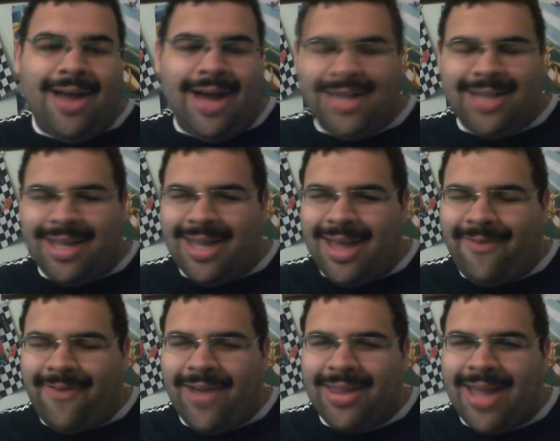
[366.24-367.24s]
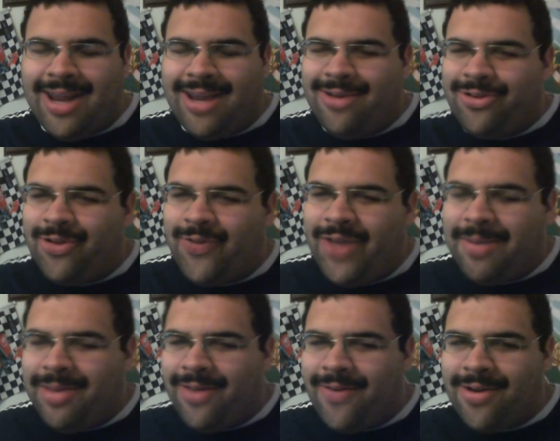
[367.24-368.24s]
Actually, I didn't. I forgot. I didn't know she was
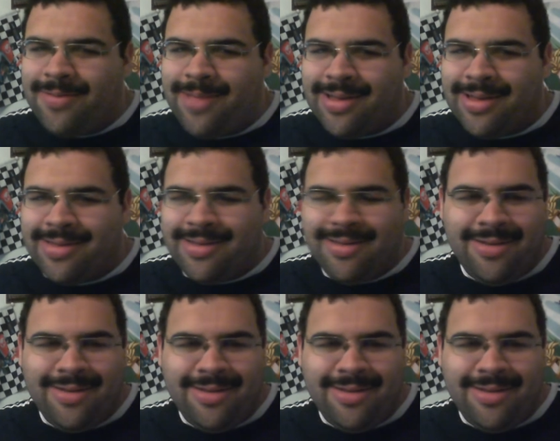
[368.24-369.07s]
female in the first place,